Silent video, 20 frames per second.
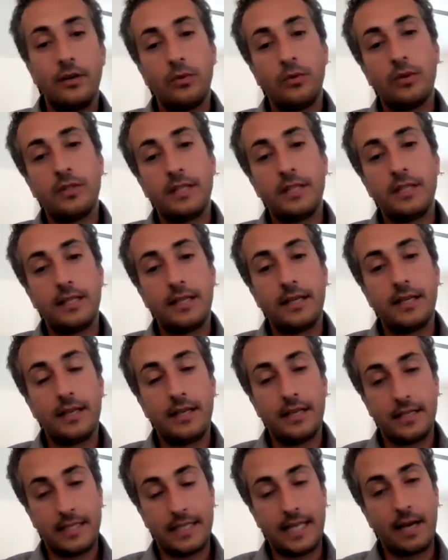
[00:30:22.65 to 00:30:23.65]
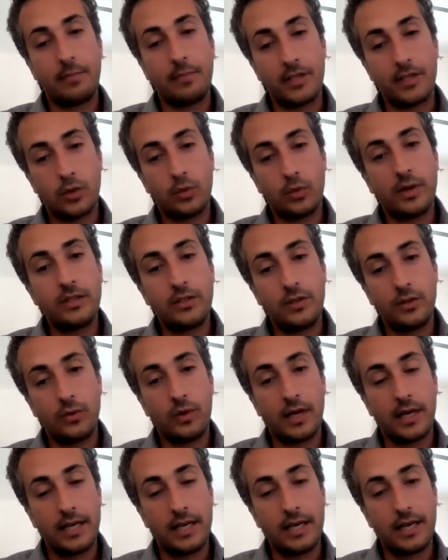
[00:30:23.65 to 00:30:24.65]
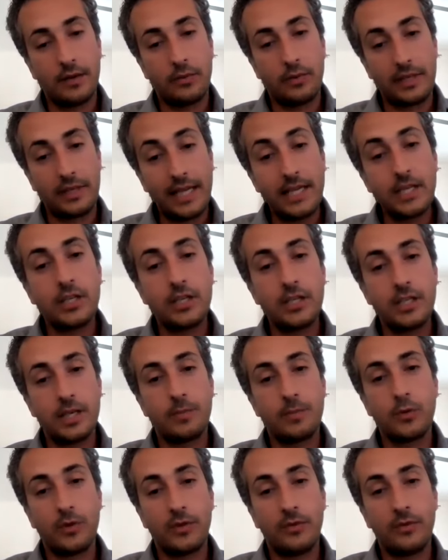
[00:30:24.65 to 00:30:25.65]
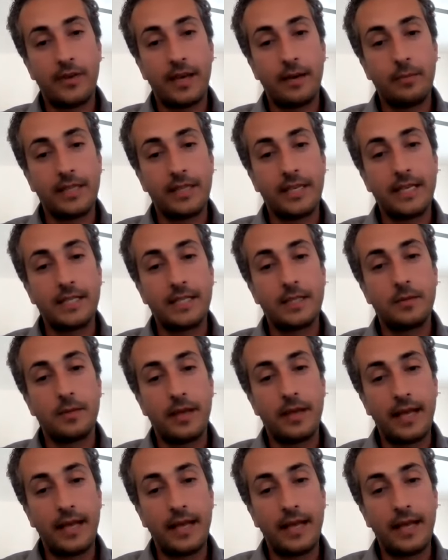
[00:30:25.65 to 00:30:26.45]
will establish one-to-one -one relationships with families